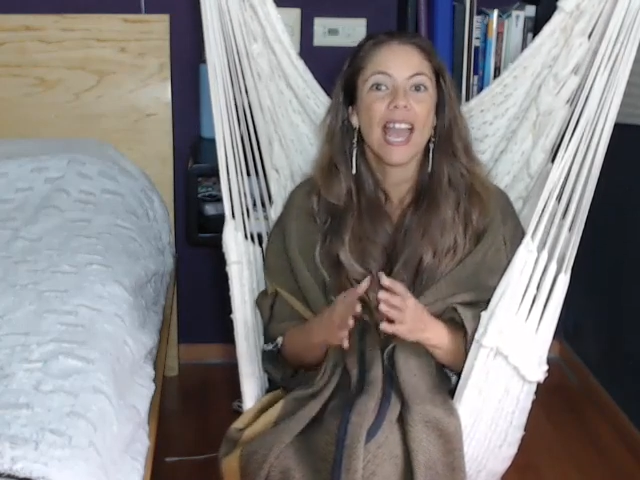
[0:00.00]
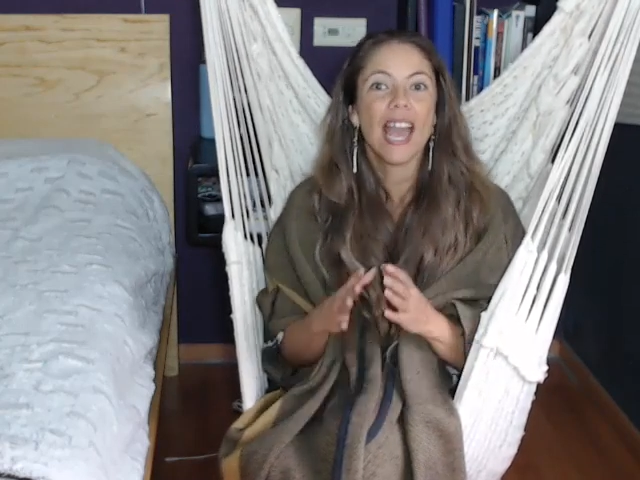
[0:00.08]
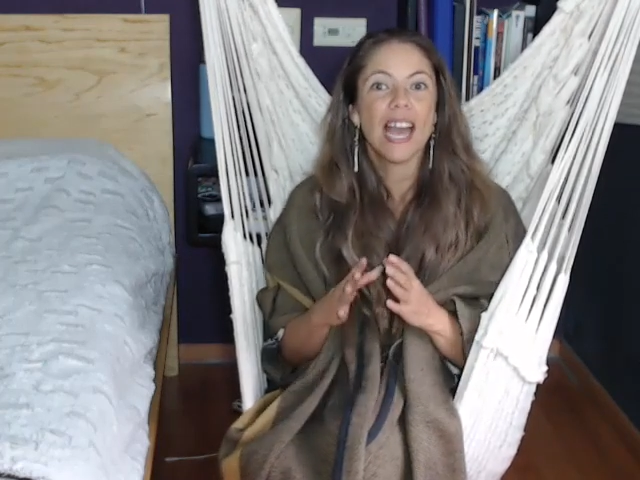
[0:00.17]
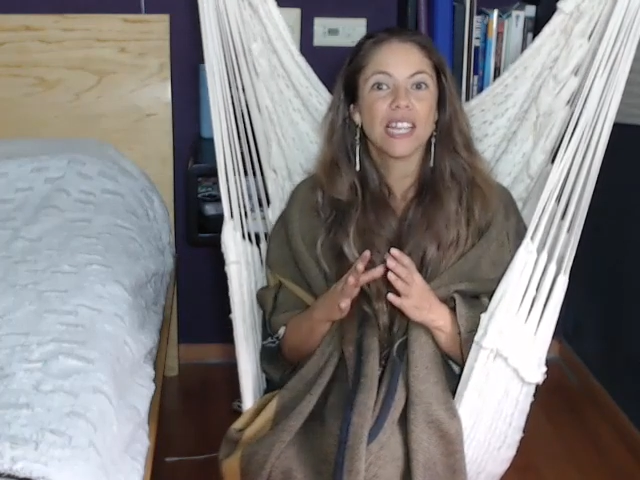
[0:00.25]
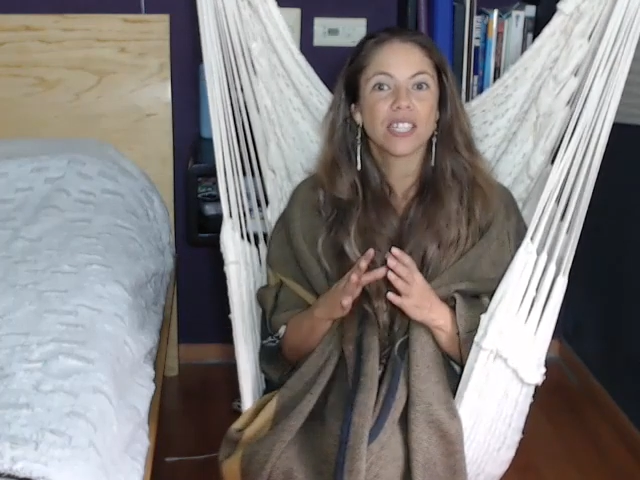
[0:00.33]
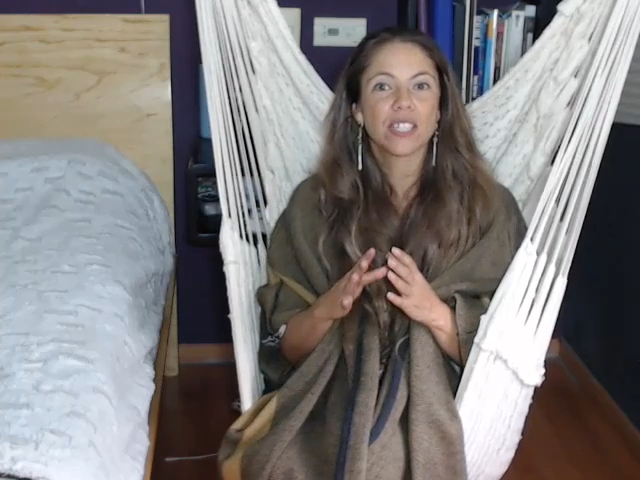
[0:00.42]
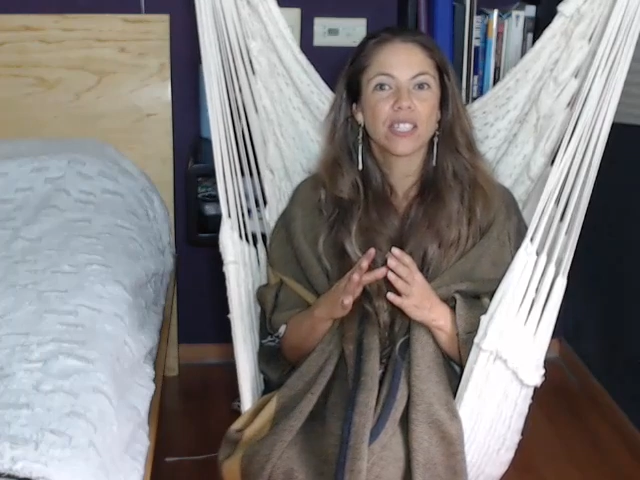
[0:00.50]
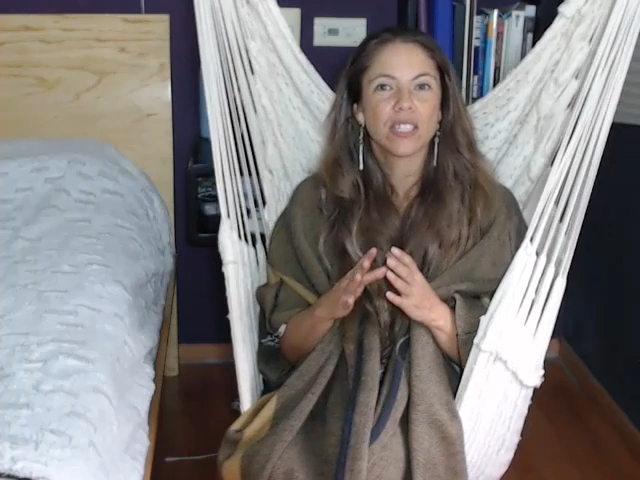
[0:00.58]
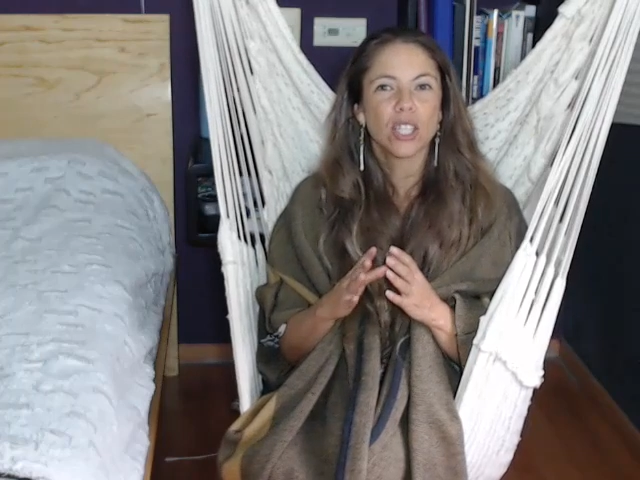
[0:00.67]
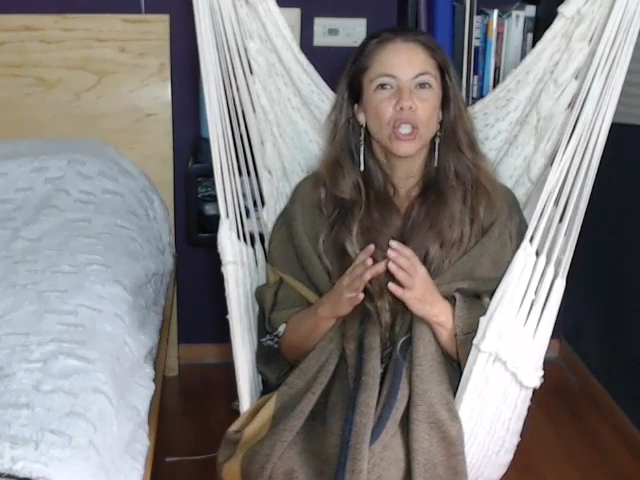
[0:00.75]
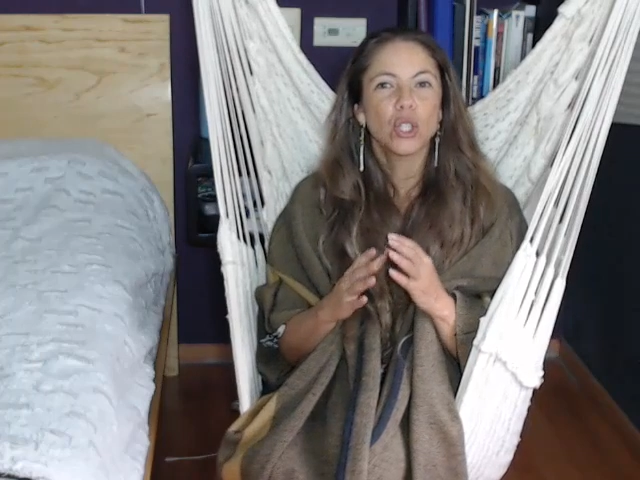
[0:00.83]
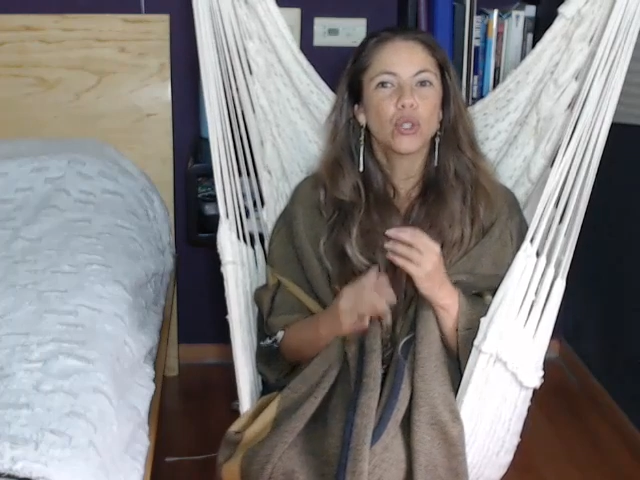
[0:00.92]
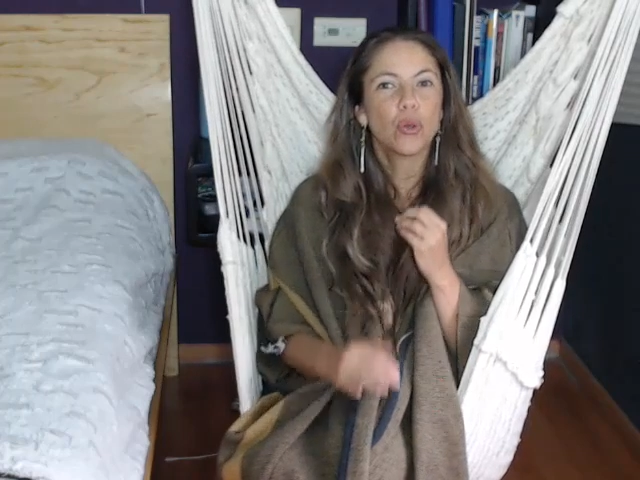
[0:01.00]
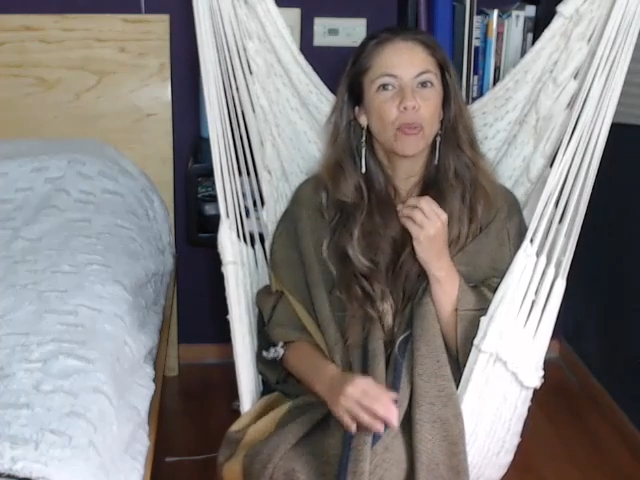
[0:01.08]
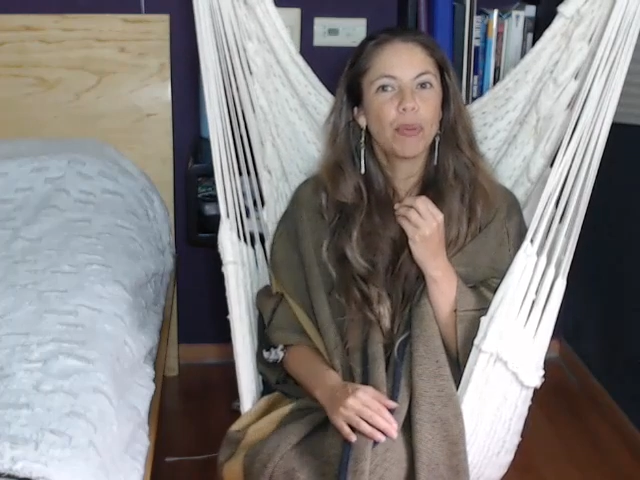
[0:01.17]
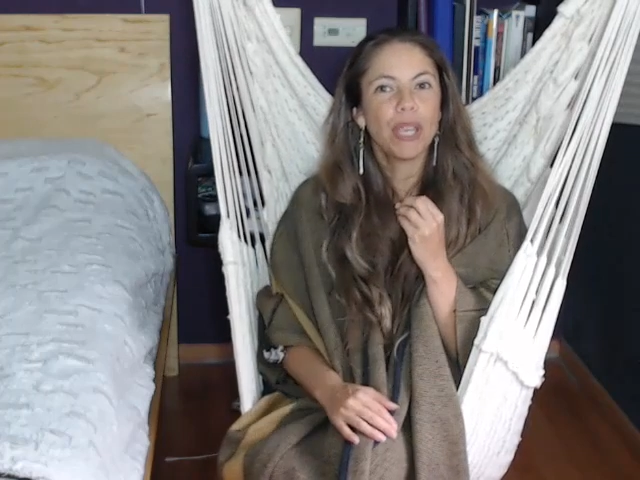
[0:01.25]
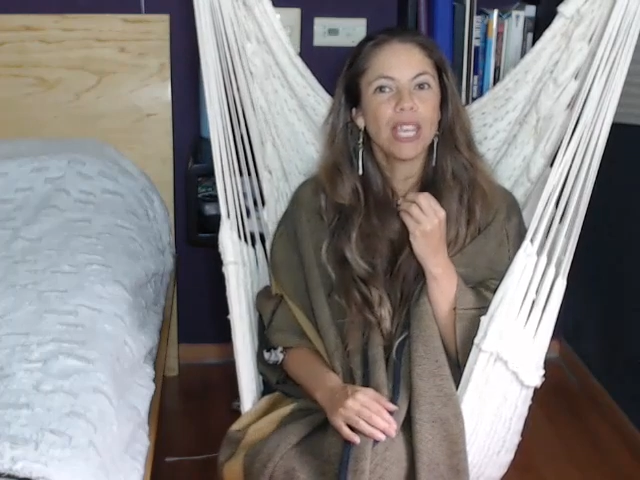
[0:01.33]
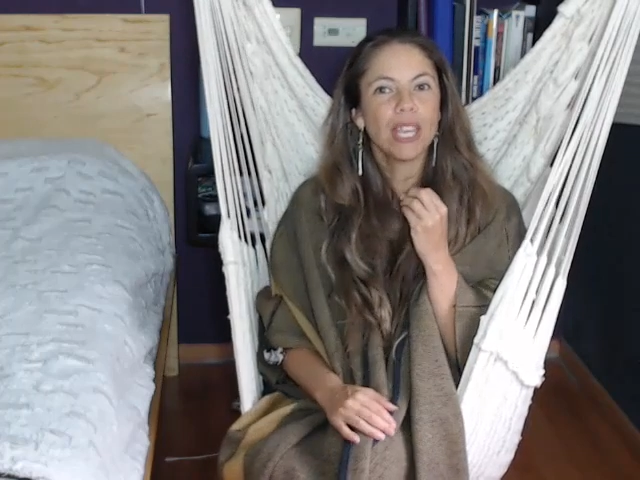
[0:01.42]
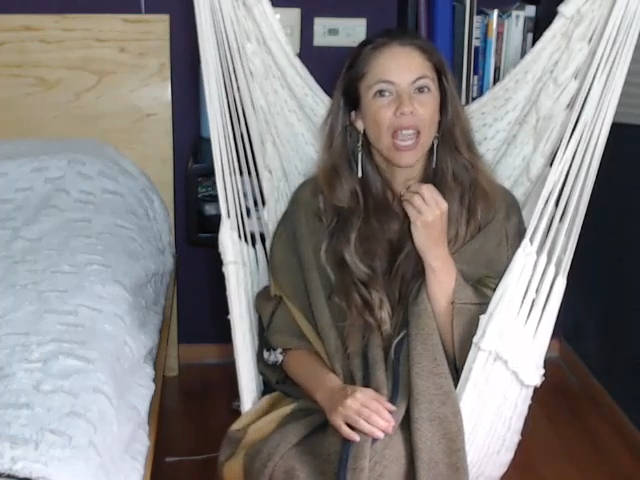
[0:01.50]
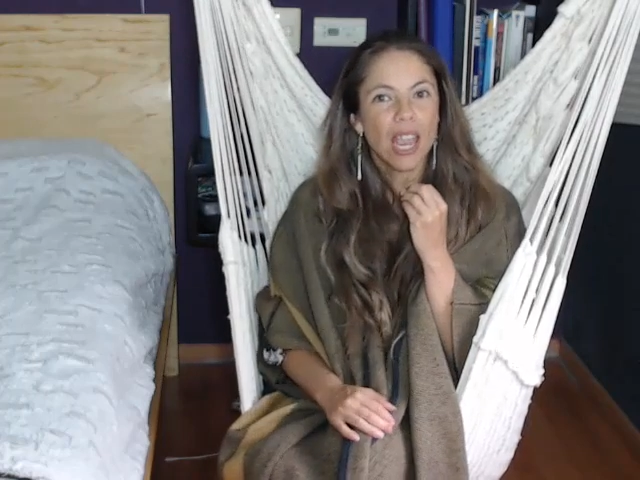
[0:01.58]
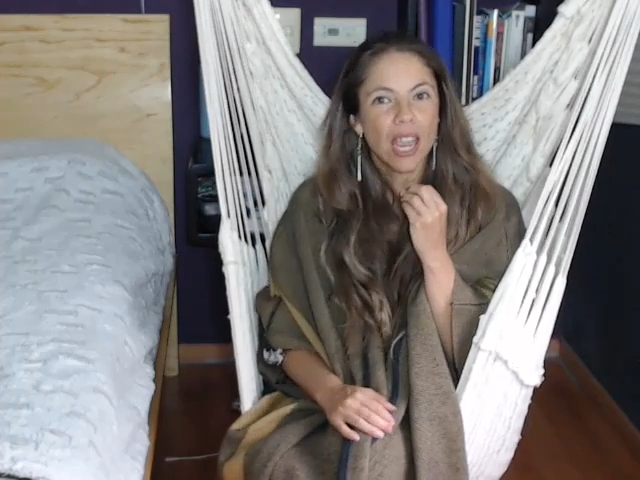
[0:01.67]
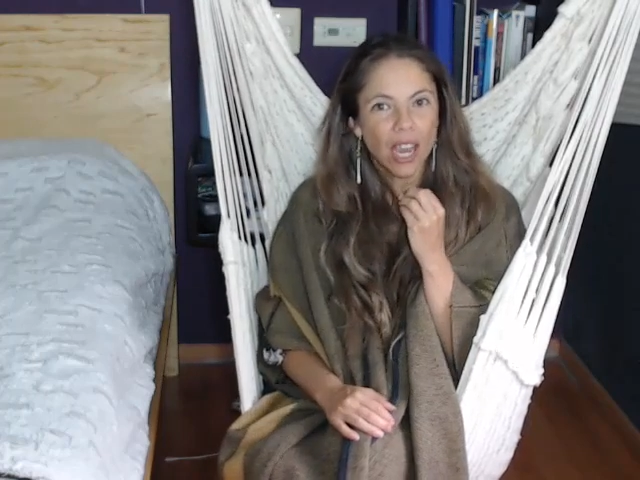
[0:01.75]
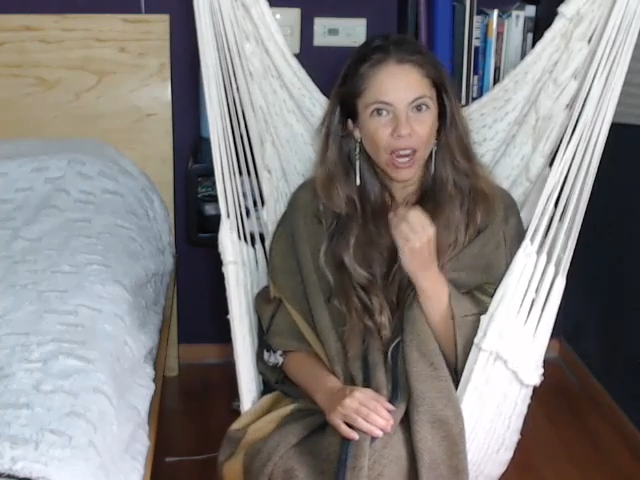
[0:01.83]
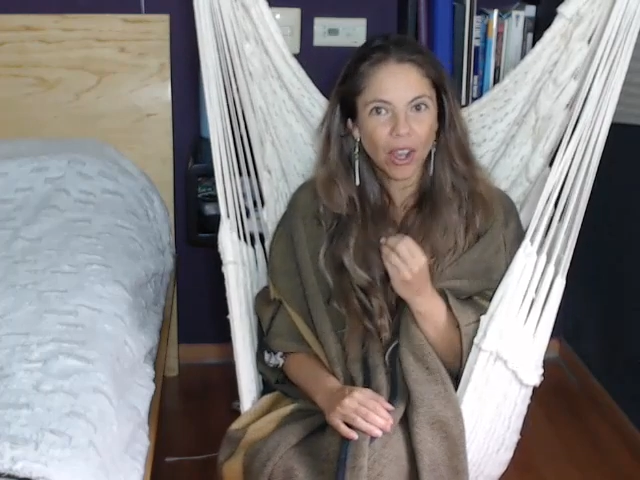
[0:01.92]
and to be
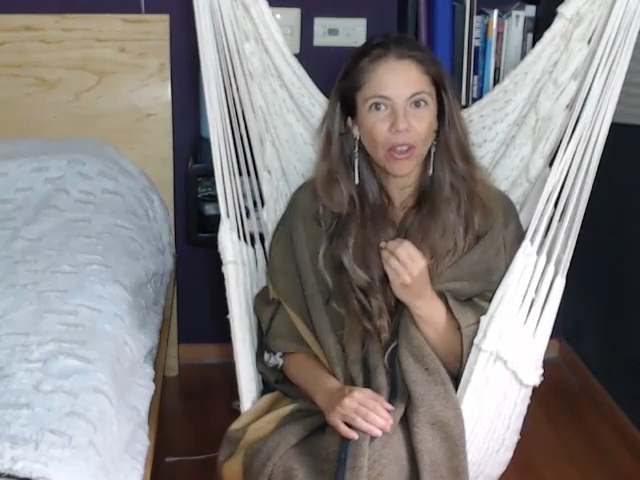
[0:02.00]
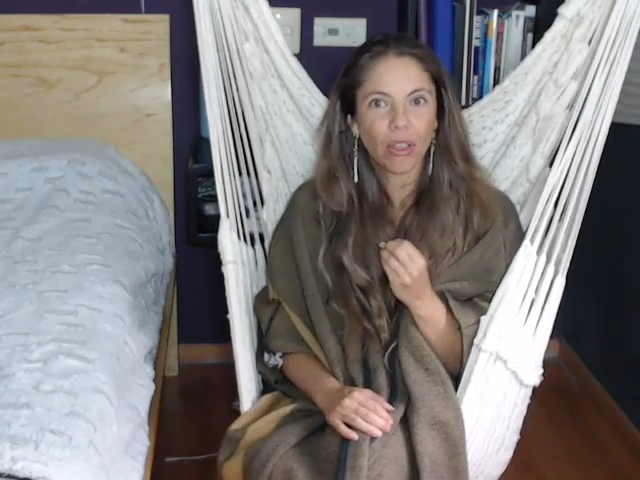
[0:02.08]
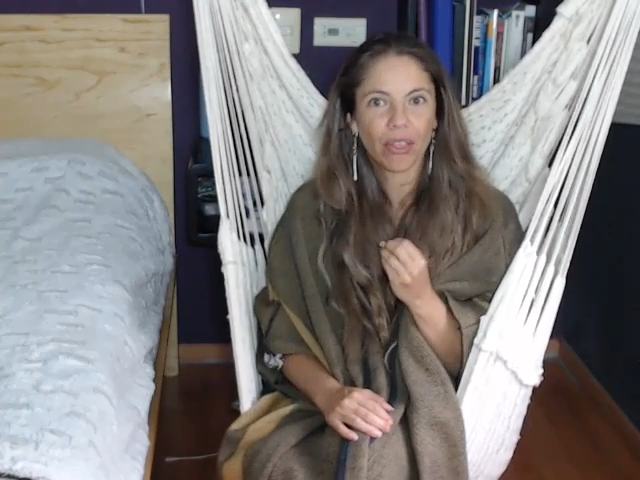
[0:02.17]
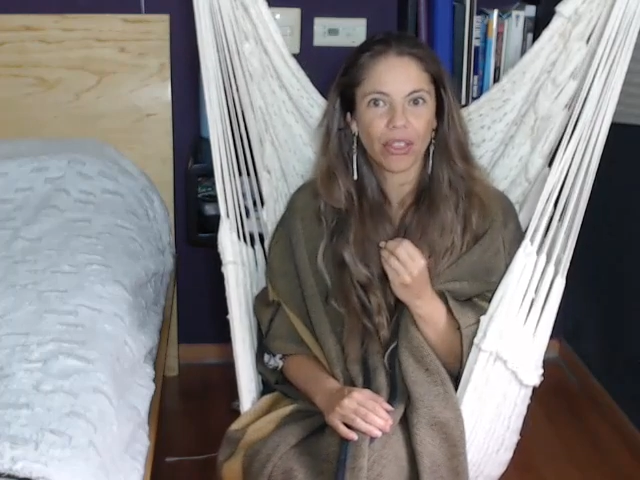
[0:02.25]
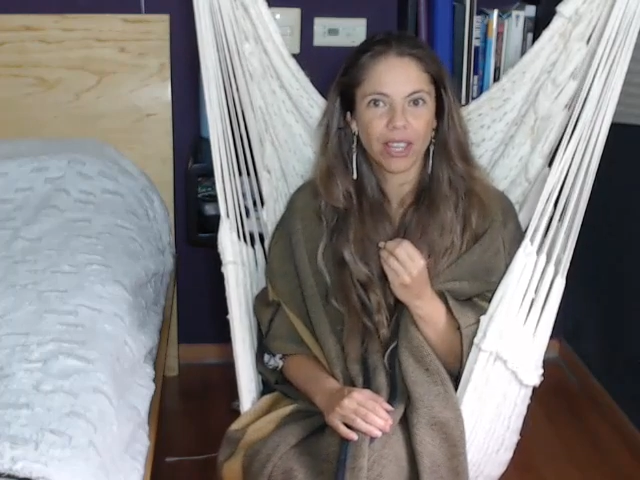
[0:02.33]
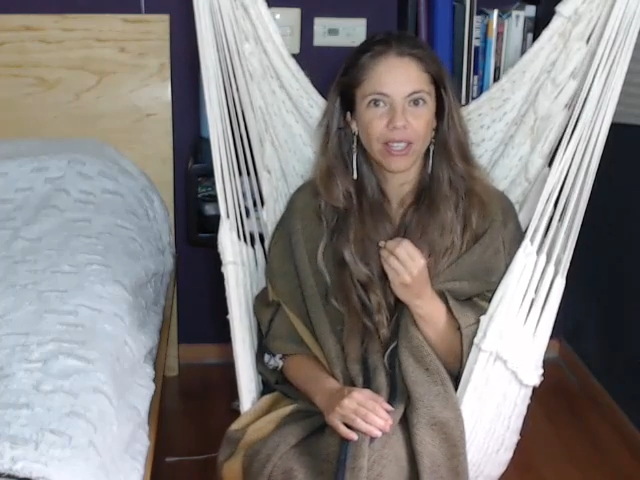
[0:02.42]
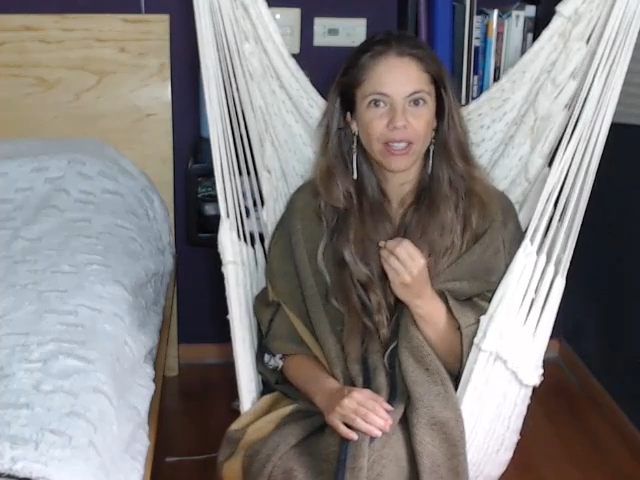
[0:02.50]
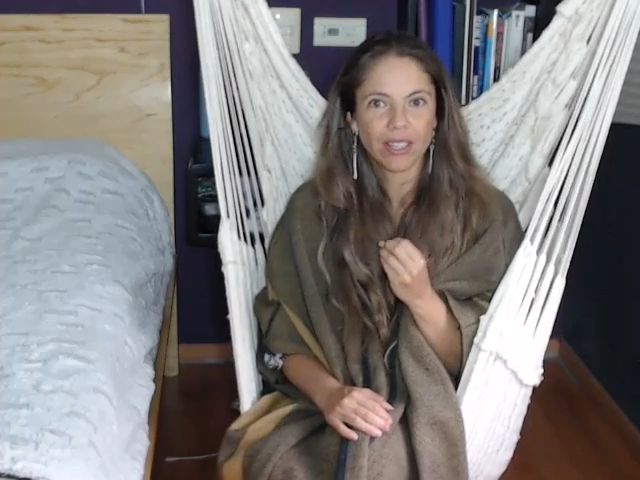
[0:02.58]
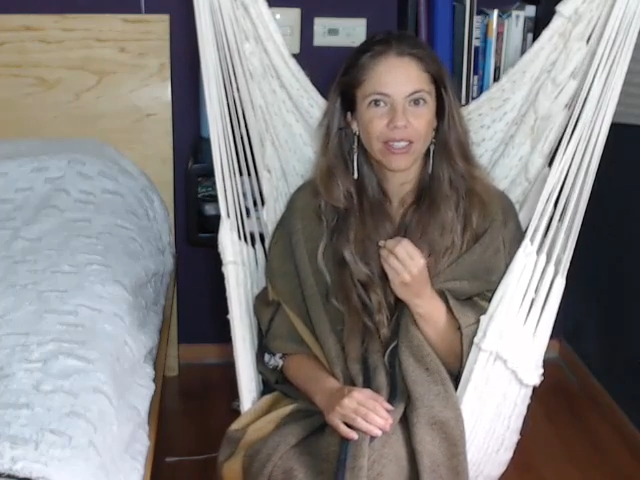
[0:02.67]
healthy.